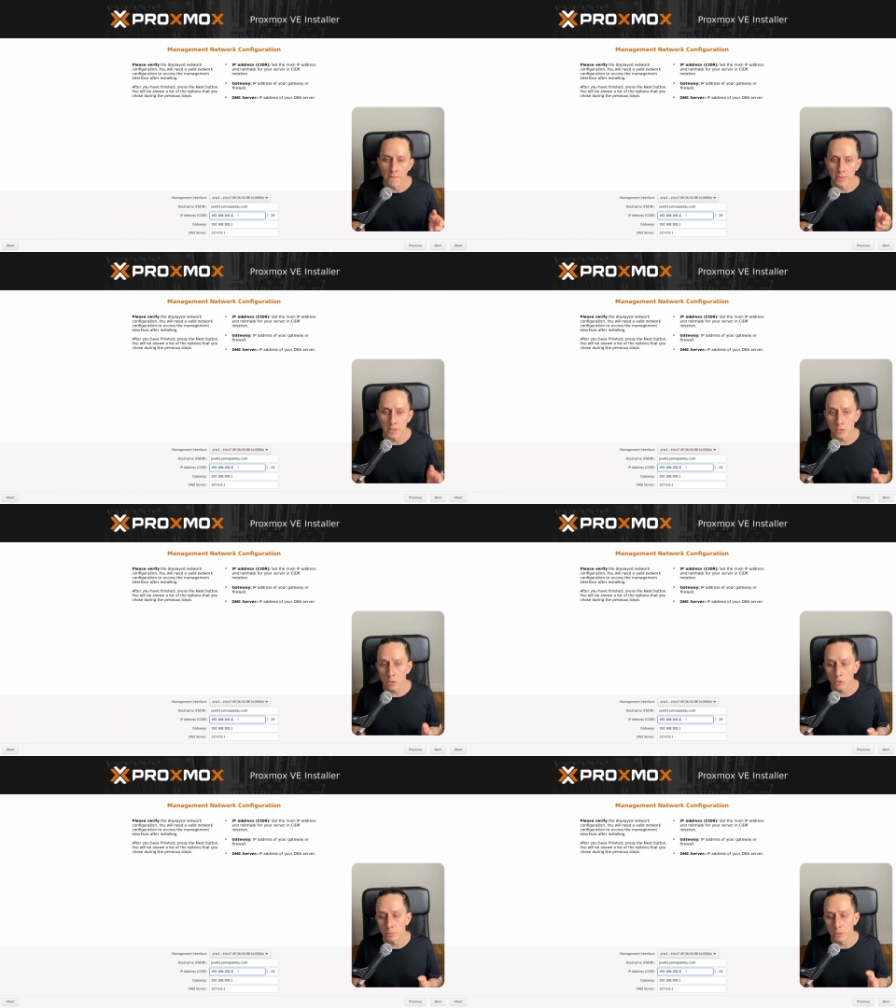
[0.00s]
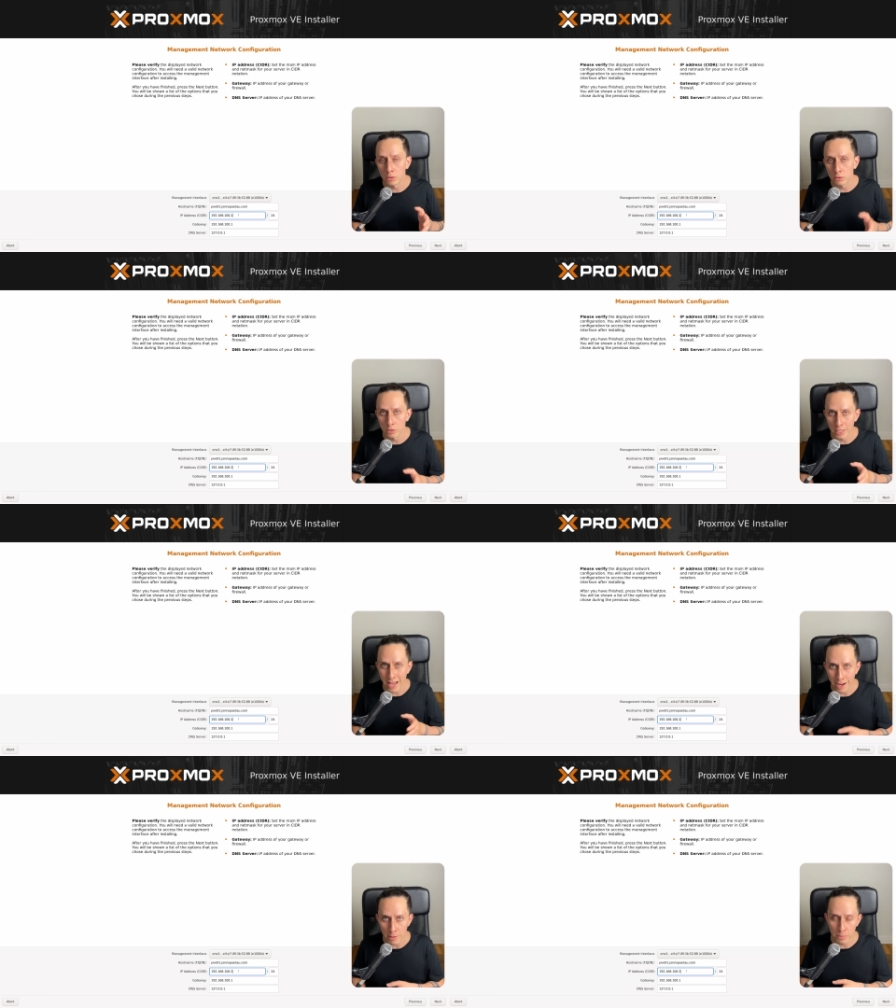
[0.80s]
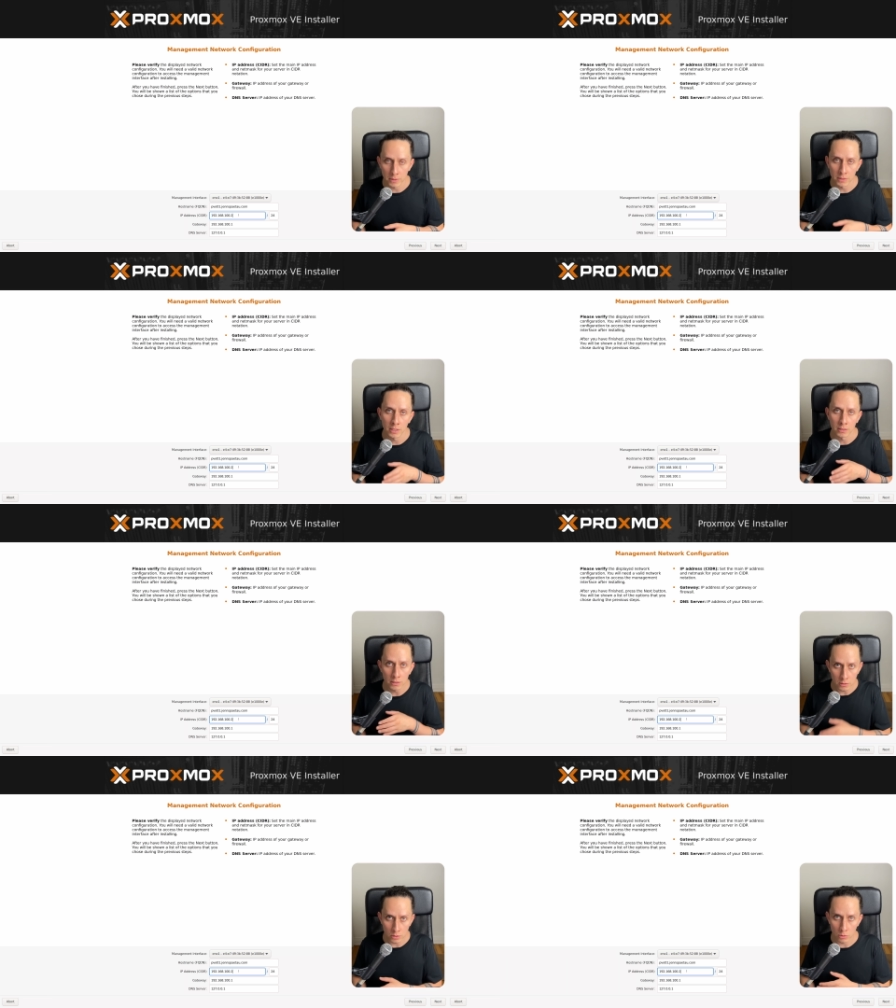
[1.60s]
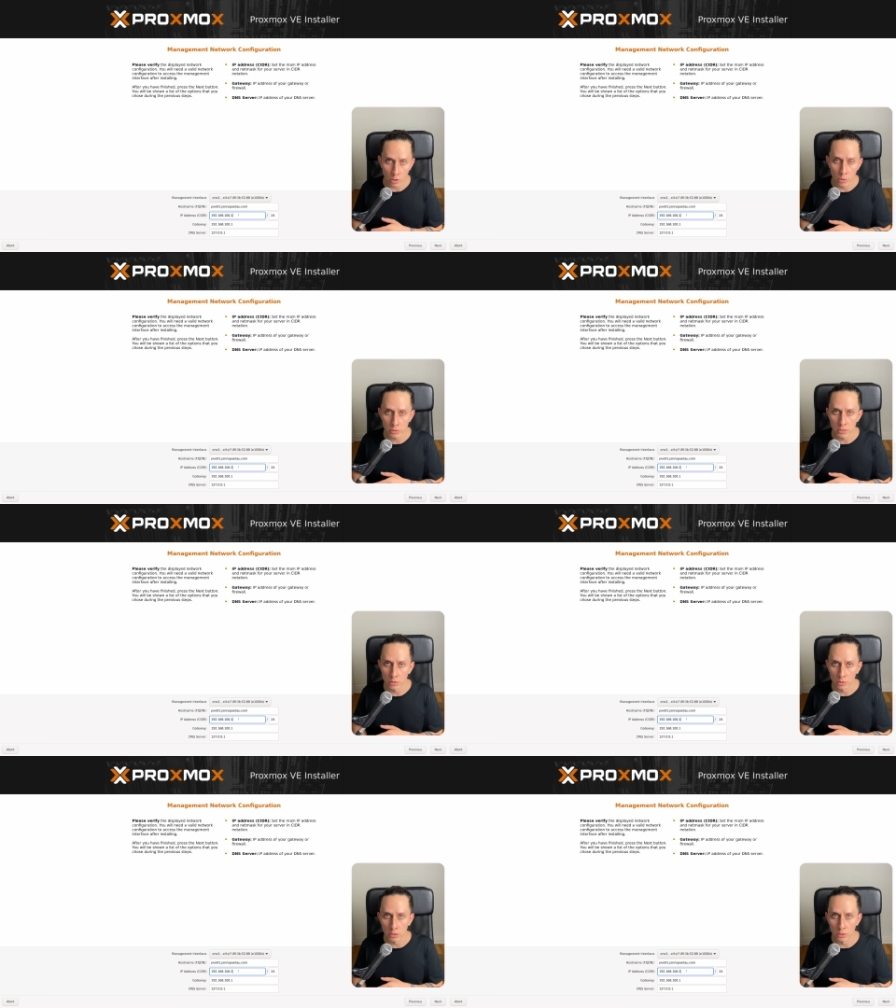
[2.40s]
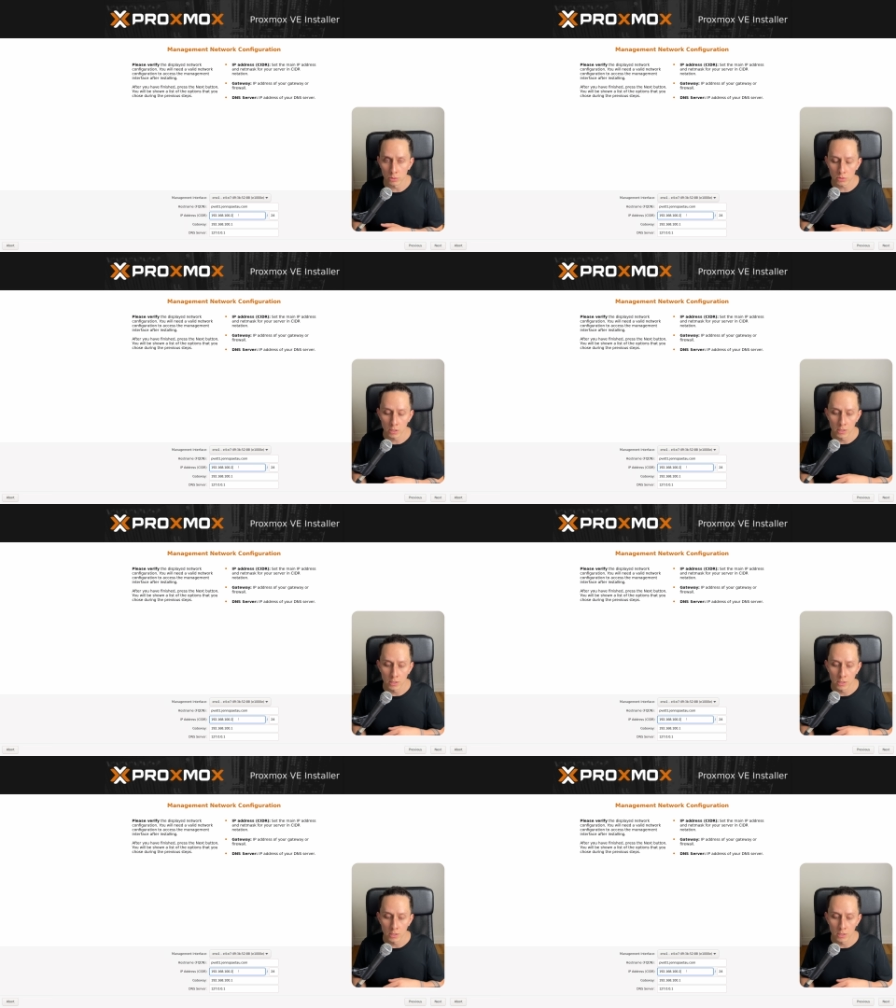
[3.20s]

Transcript: This is going to be also the IP that your host is going to use.